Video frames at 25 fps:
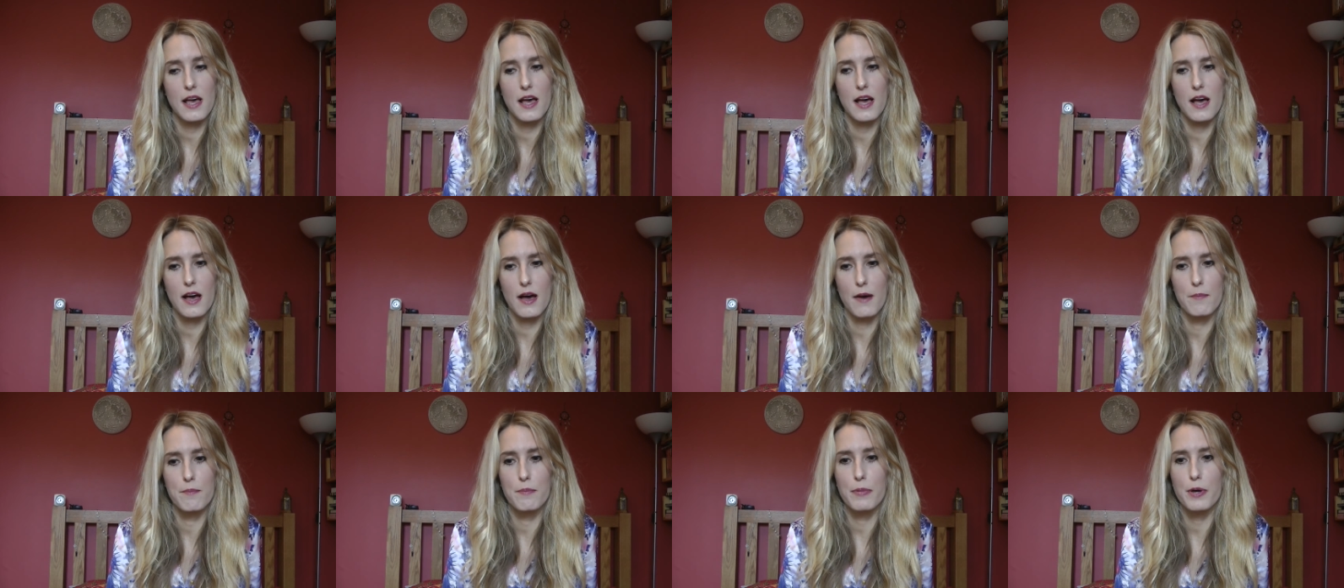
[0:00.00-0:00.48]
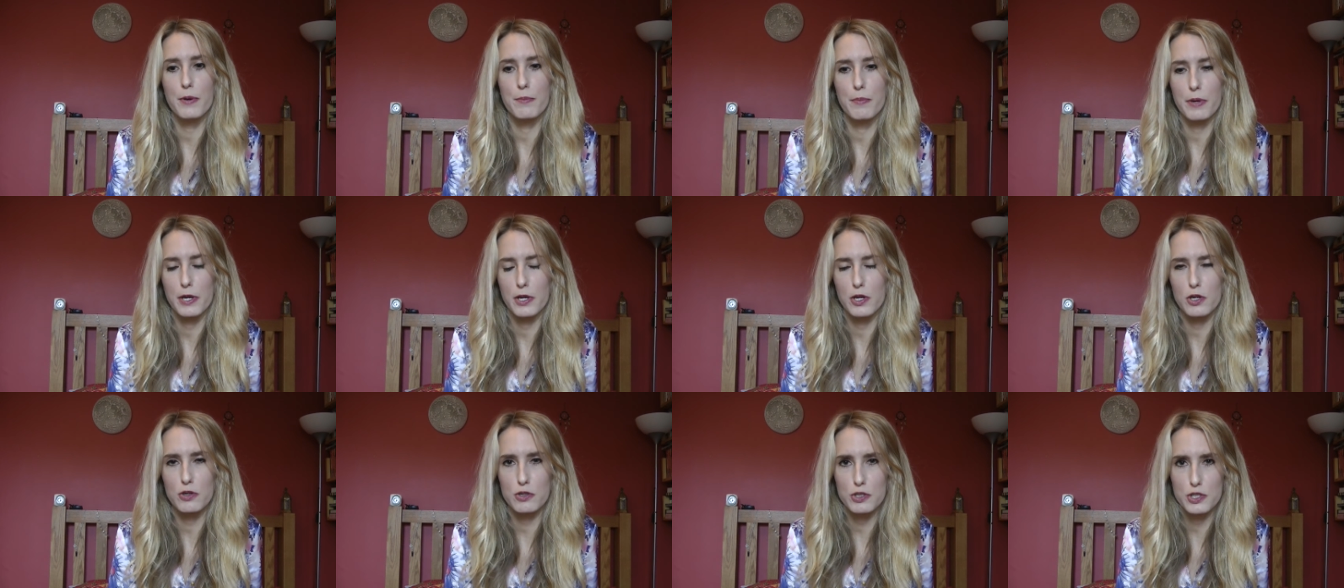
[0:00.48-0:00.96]
Um, but
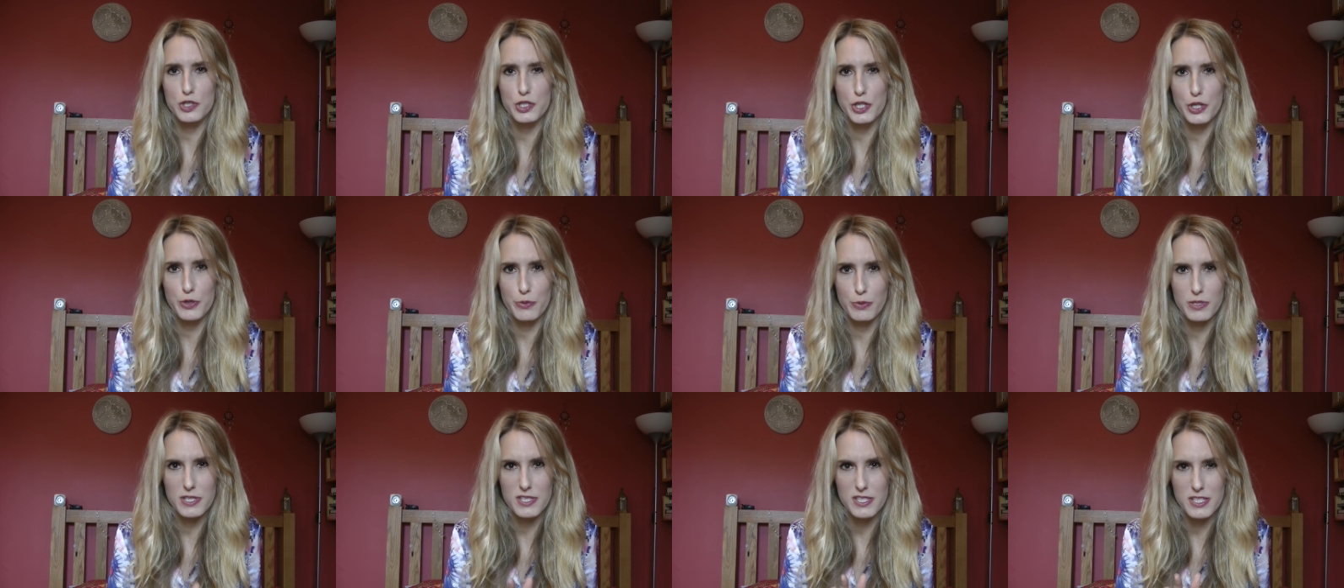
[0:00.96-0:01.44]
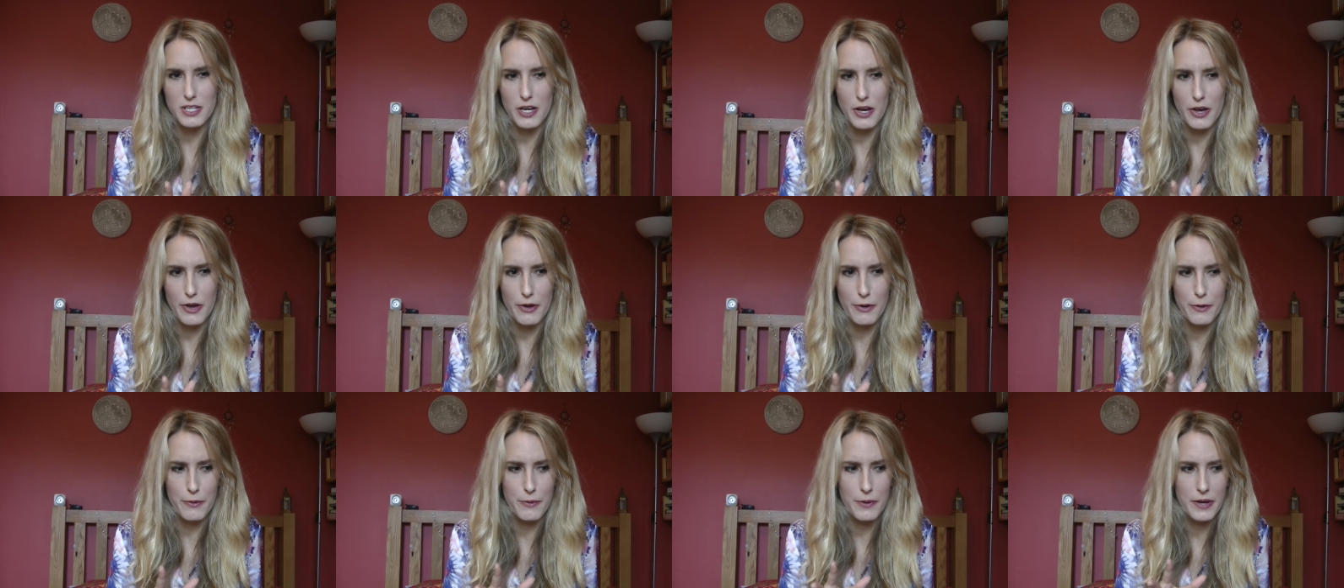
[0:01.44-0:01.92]
because you were
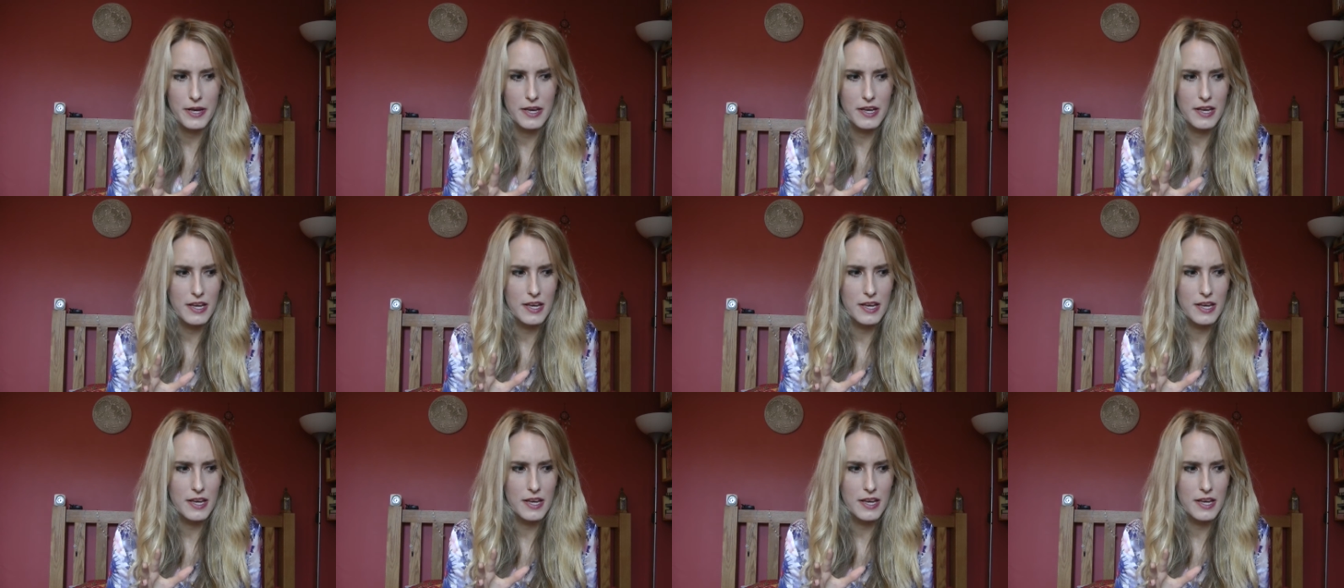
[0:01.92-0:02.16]
so